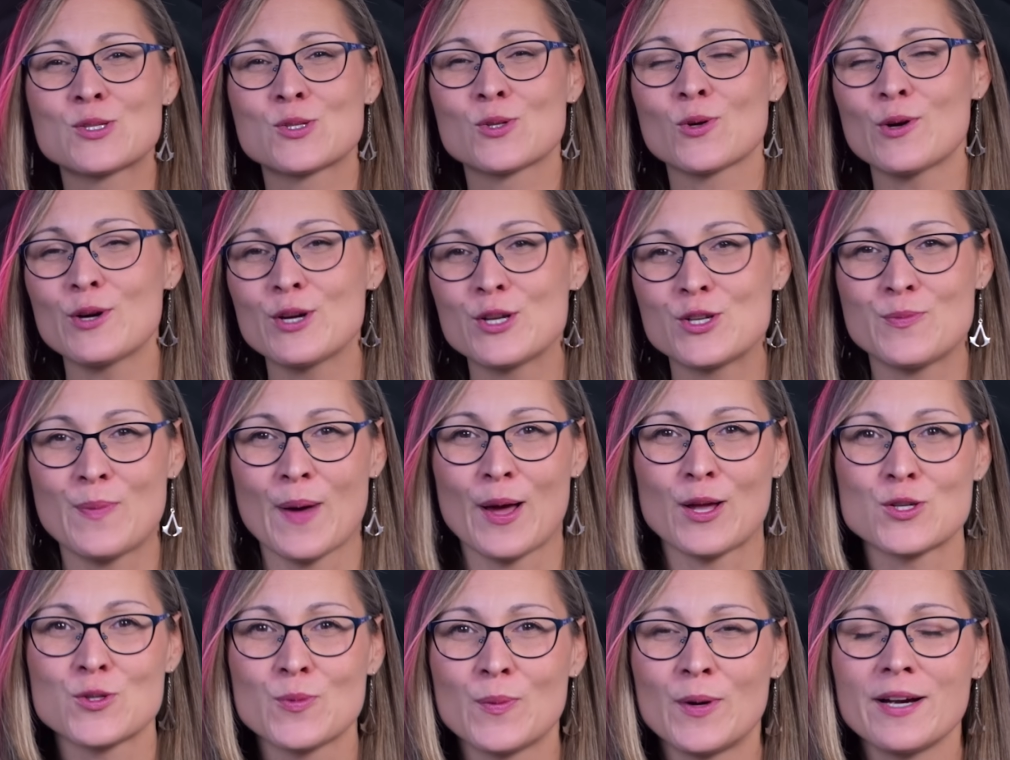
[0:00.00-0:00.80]
storage
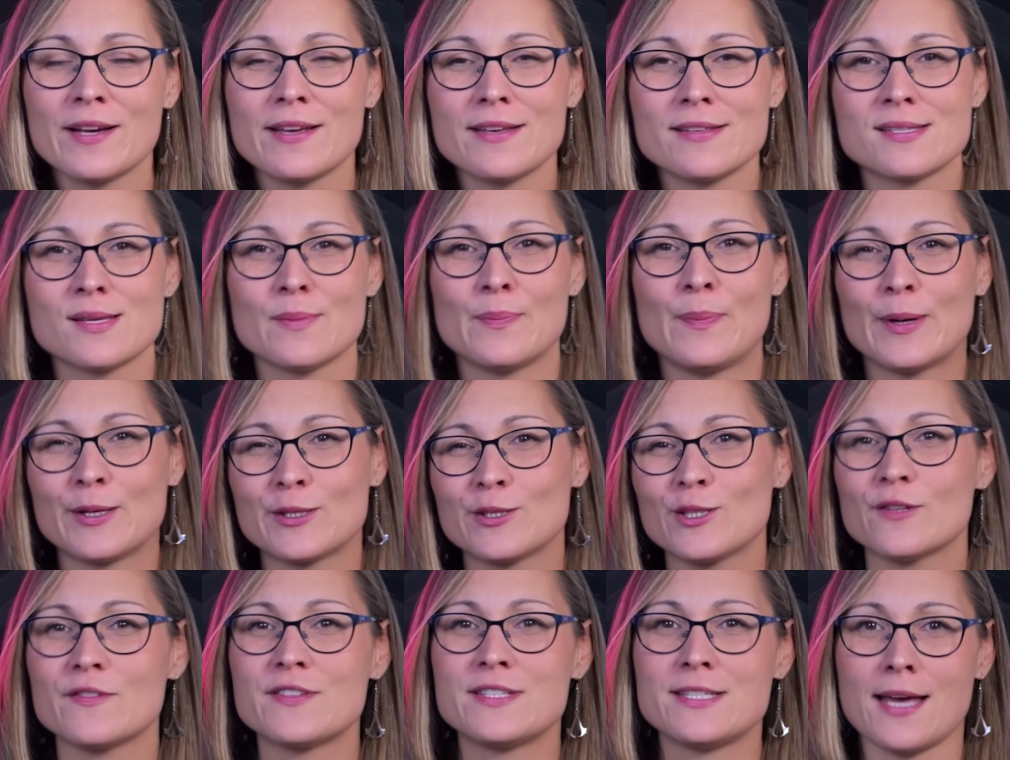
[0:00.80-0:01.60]
benchmark is a
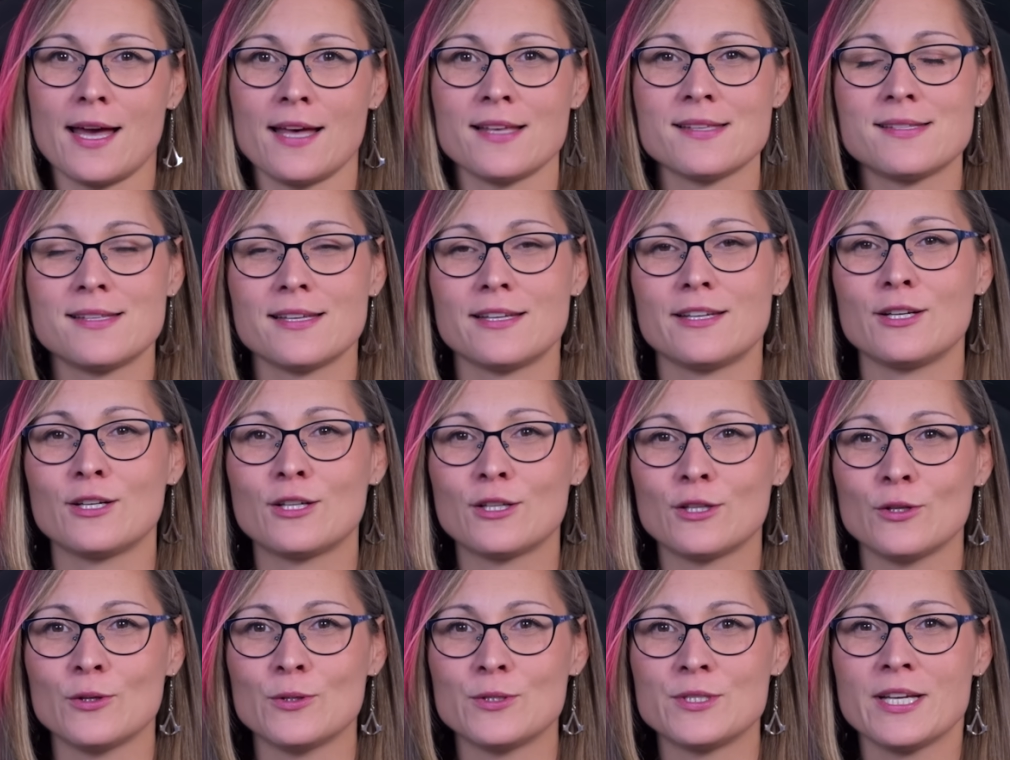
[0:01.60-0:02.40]
bundle of tests that
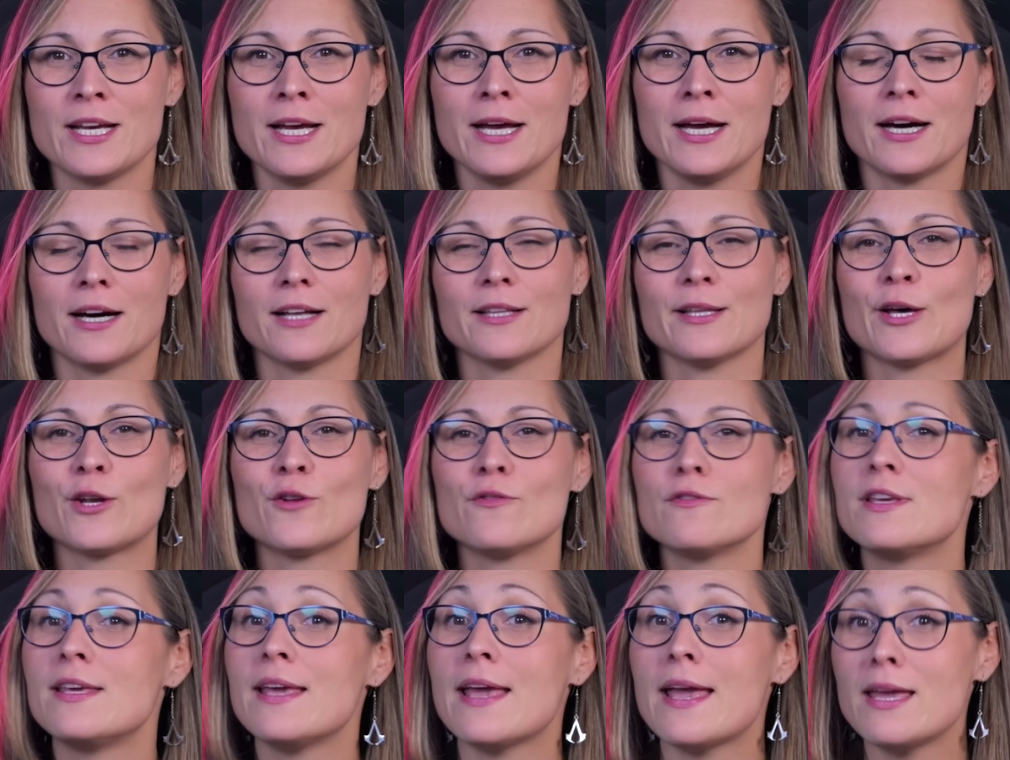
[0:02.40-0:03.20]
include a
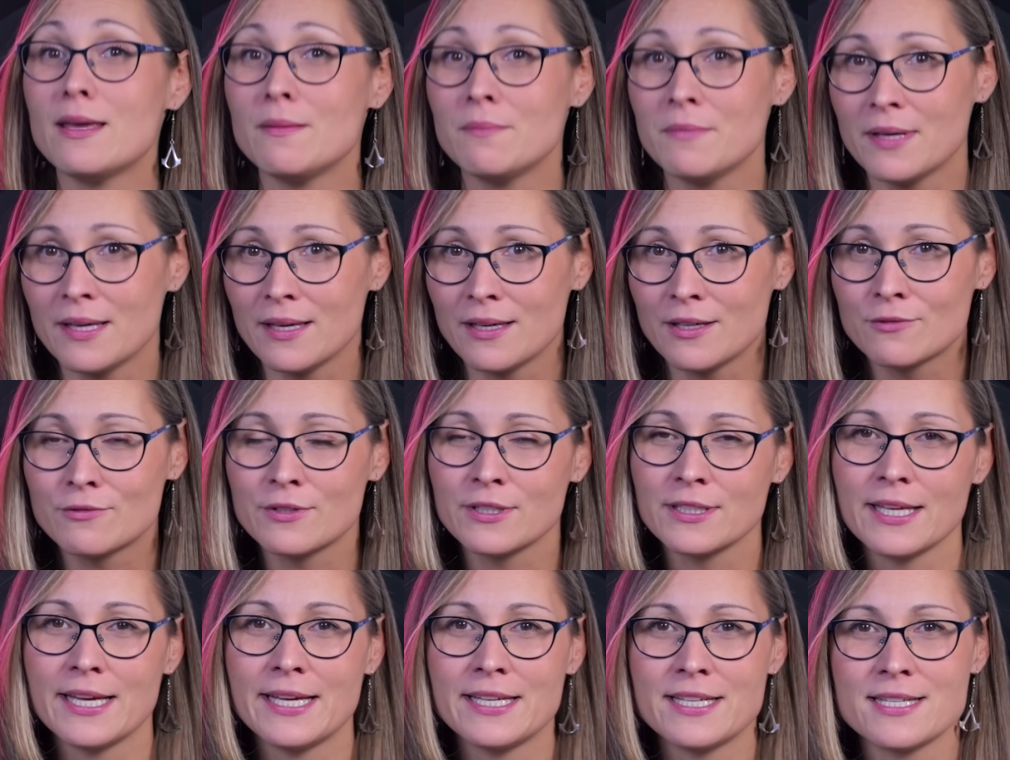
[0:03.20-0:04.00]
lot of gaming
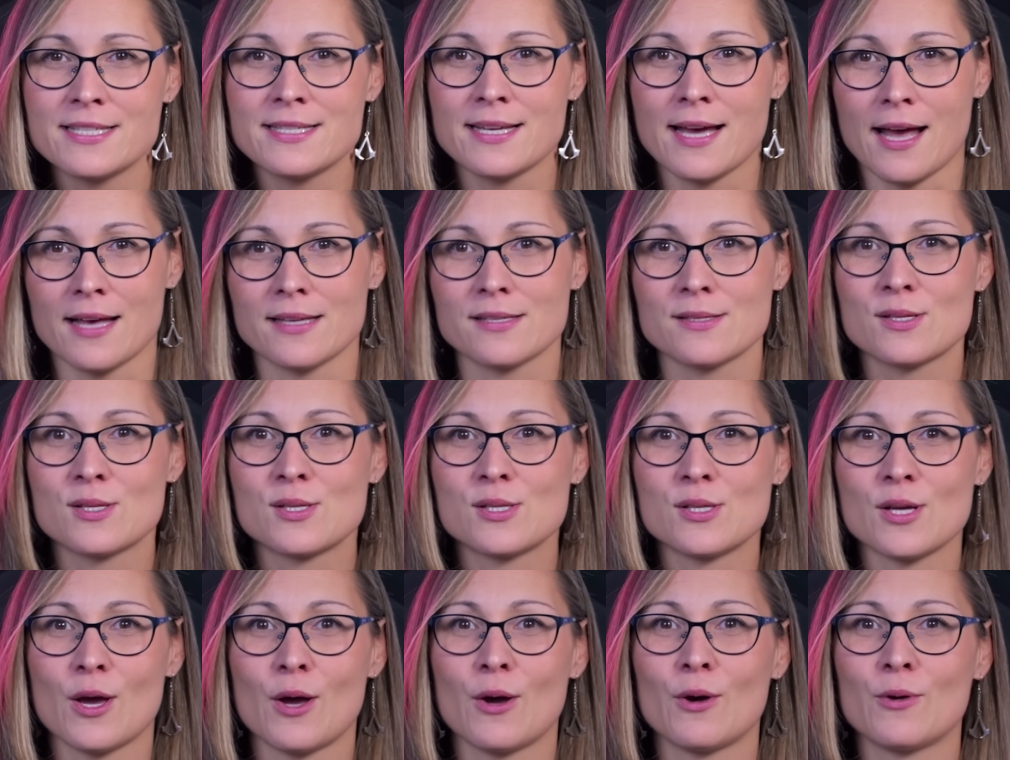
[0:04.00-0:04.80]
related tasks,
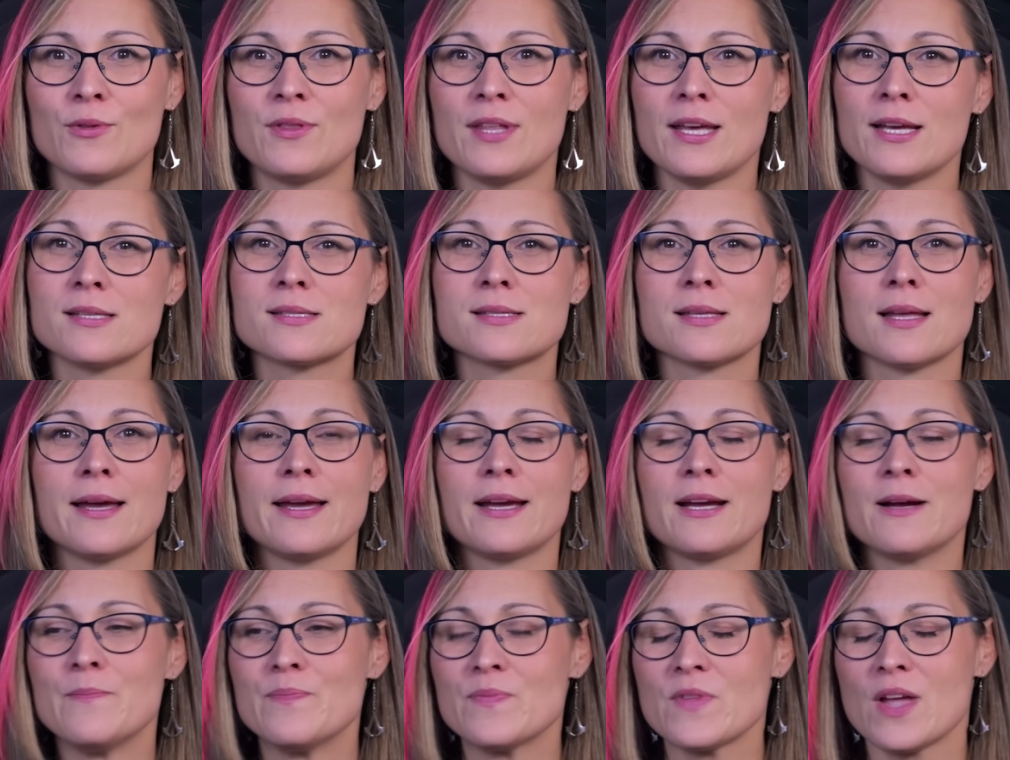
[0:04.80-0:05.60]
so things
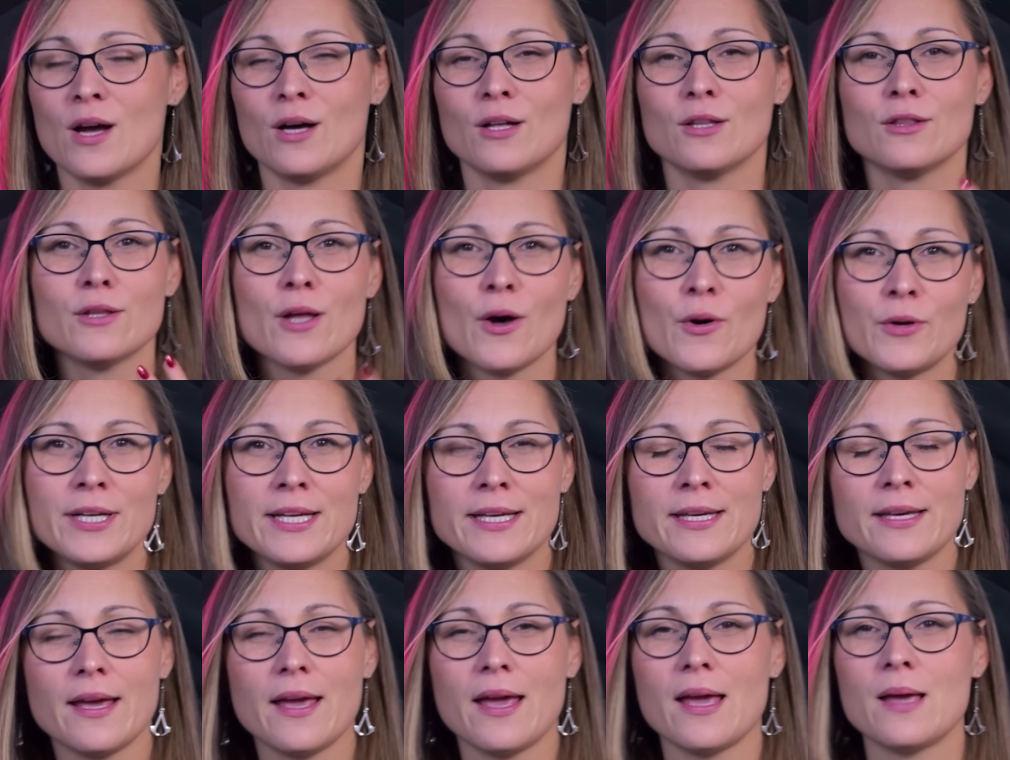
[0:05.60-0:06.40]
like
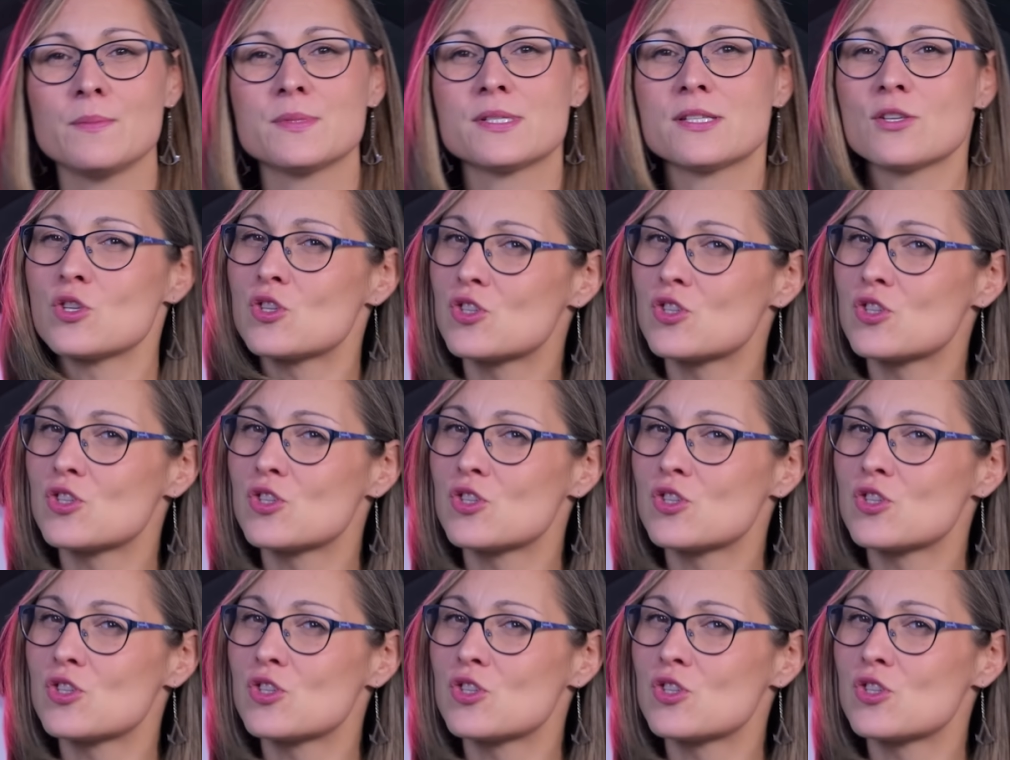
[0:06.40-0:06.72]
loading games,